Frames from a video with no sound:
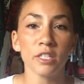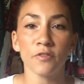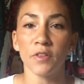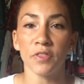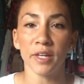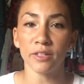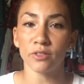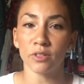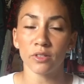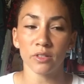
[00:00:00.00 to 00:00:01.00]
different
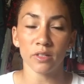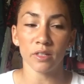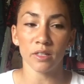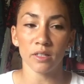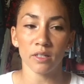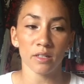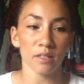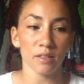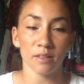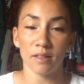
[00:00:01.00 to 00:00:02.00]
things are,
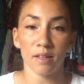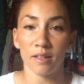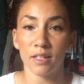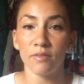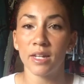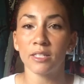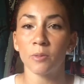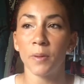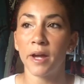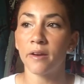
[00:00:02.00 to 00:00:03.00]
even as a
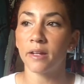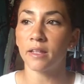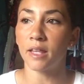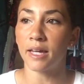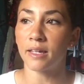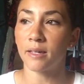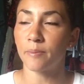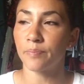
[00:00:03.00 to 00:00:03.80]
parent, like,